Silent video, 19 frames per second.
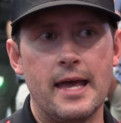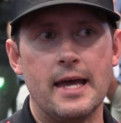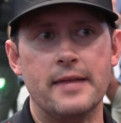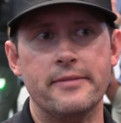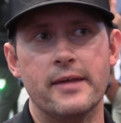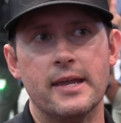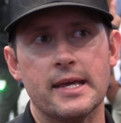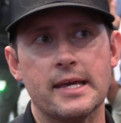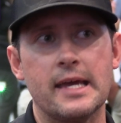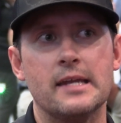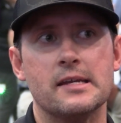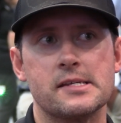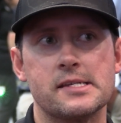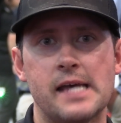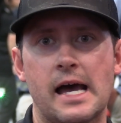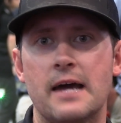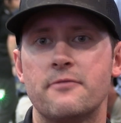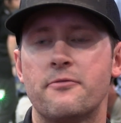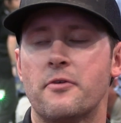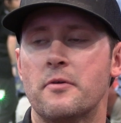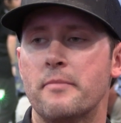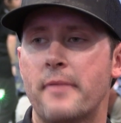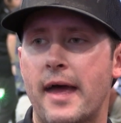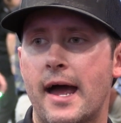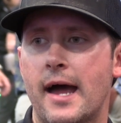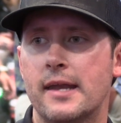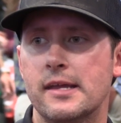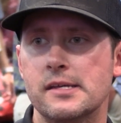And then again, aside from
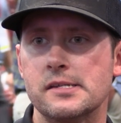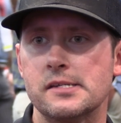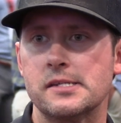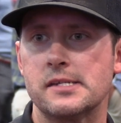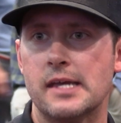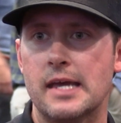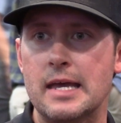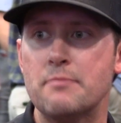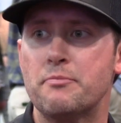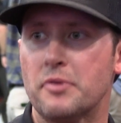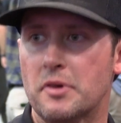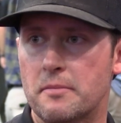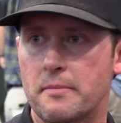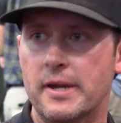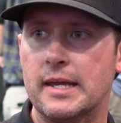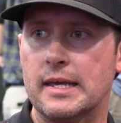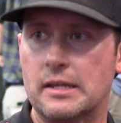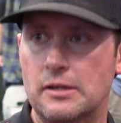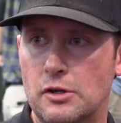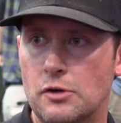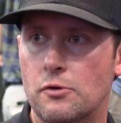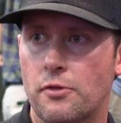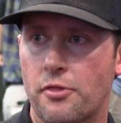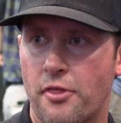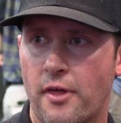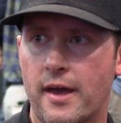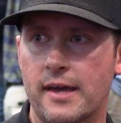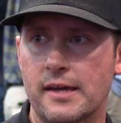that, is implementing new
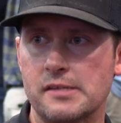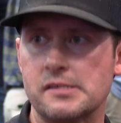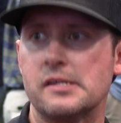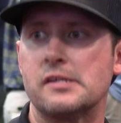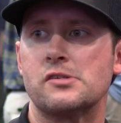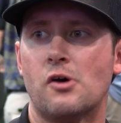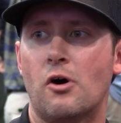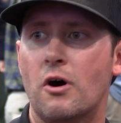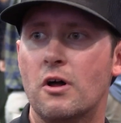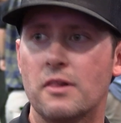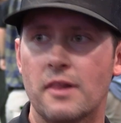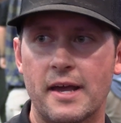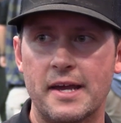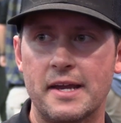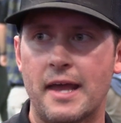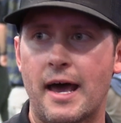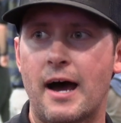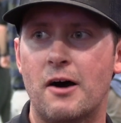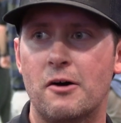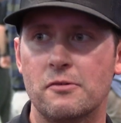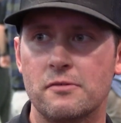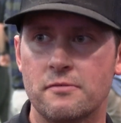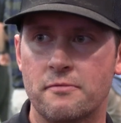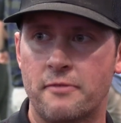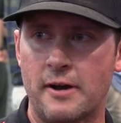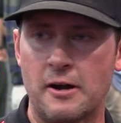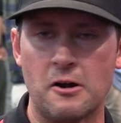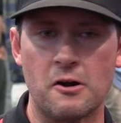things. It's all laid
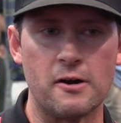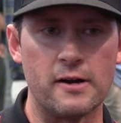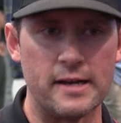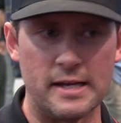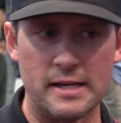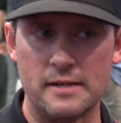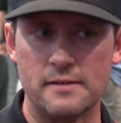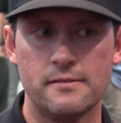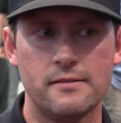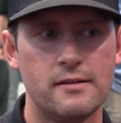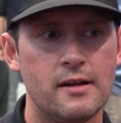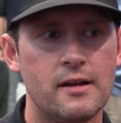out very,